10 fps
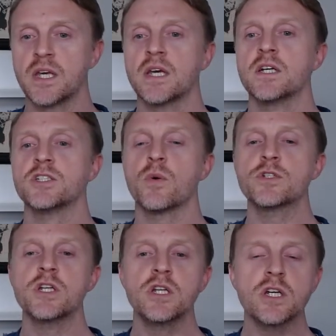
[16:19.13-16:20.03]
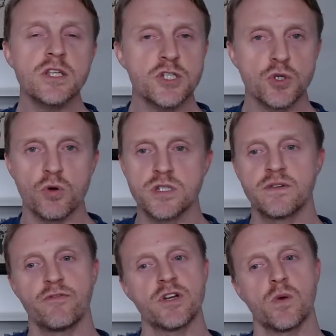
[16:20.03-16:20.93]
So I want you to look at the source of
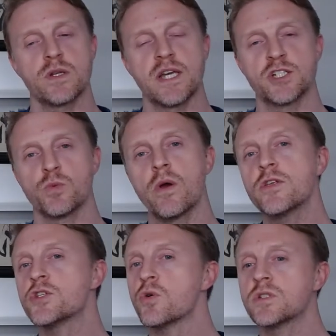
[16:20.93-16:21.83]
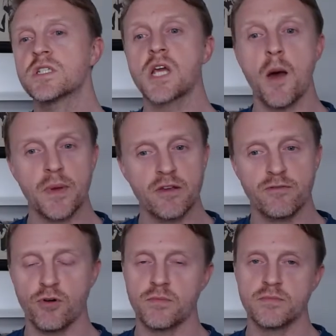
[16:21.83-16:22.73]
different quotations. Where are the sources coming
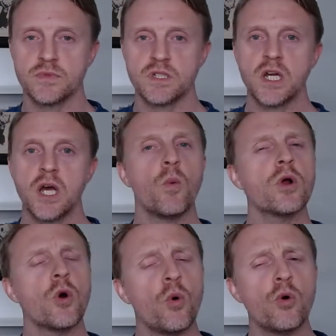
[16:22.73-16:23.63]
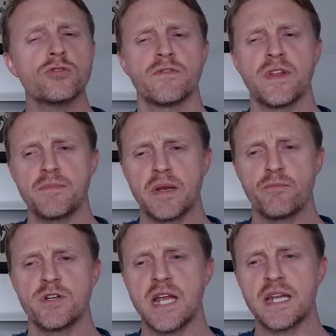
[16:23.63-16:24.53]
from? What order have they been
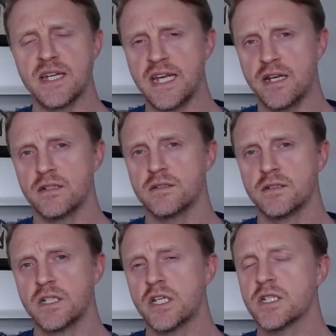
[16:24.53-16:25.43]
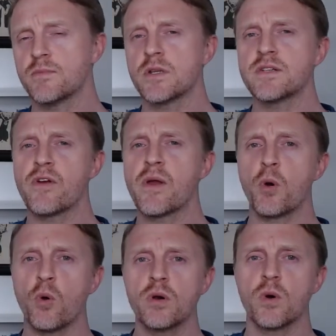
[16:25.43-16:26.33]
presented in? Sometimes it's very
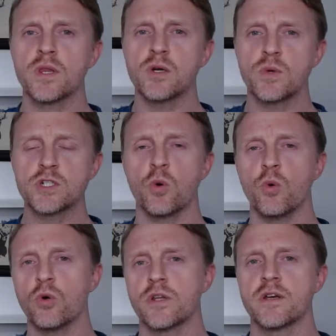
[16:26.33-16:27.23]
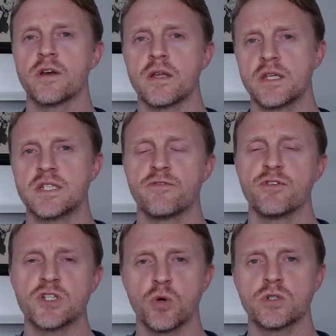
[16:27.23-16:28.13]
important which order these different
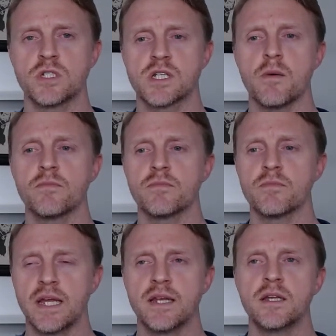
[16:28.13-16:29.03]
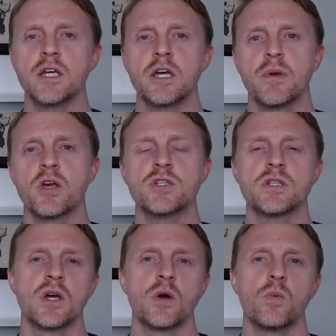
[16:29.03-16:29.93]
sources come in, because
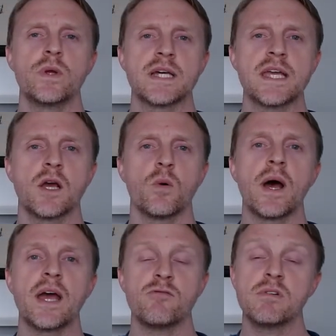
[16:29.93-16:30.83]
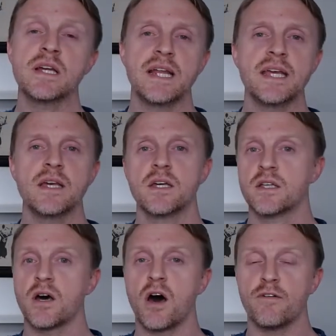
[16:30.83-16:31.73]
we take away really
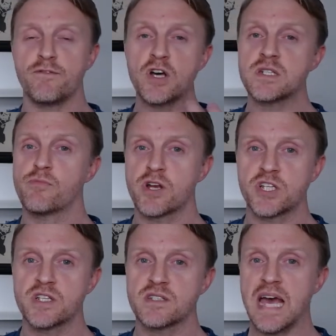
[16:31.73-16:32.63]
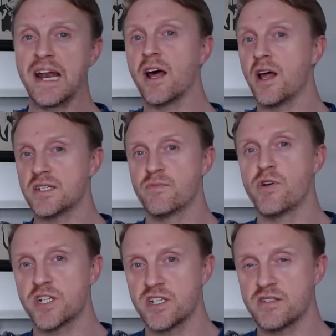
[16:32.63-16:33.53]
our first impressions and our last
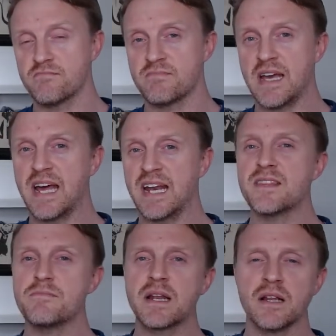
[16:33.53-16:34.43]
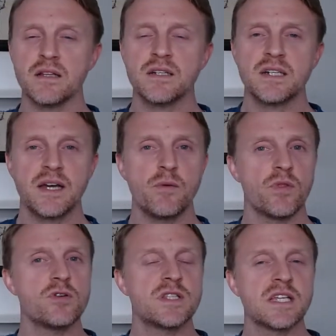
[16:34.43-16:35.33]
impressions. And in the middle,
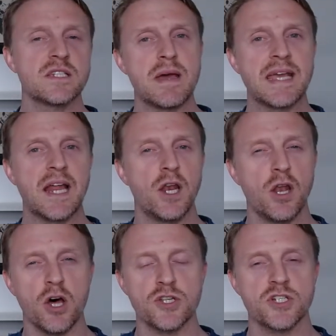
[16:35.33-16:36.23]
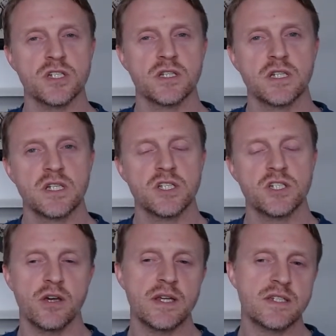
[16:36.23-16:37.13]
those things may get lost. So
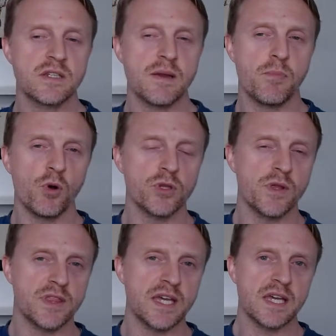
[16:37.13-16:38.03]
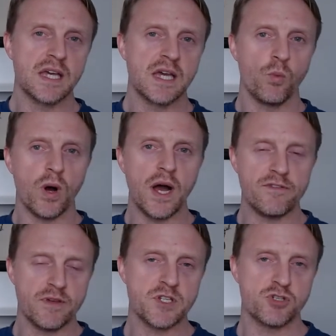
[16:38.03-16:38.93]
it's important that we think, why have they
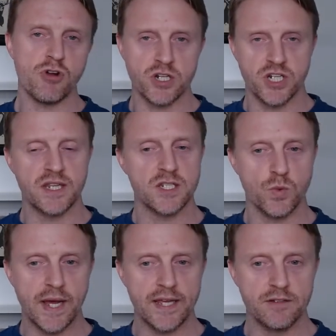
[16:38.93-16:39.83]
been structured in this way?